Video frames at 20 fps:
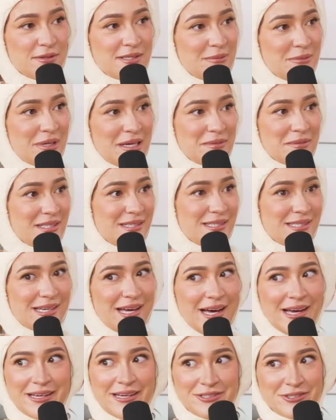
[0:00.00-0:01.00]
sometimes the
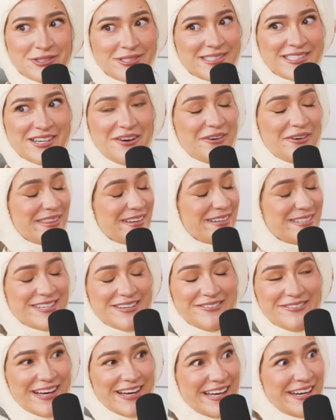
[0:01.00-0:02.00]
psychiatrists know what they're
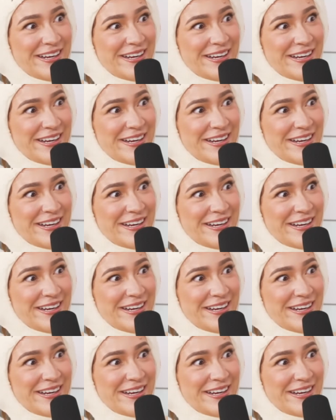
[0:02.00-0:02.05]
doing.